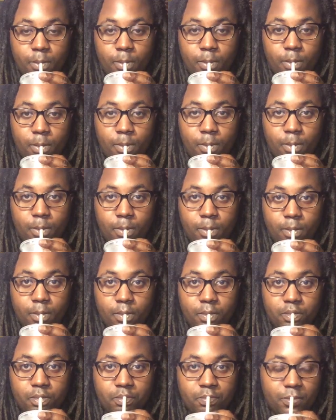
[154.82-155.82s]

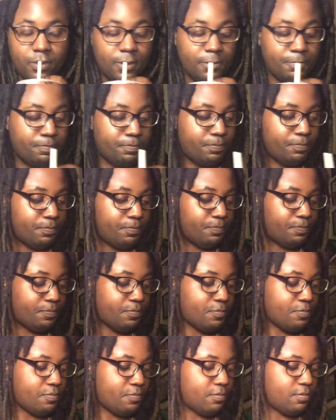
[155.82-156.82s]

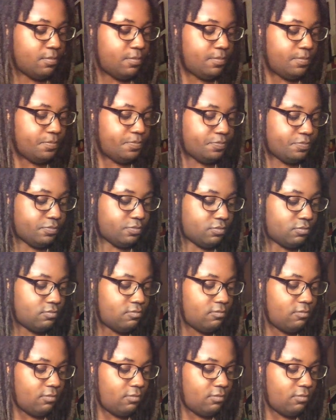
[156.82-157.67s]
Nobody speaks.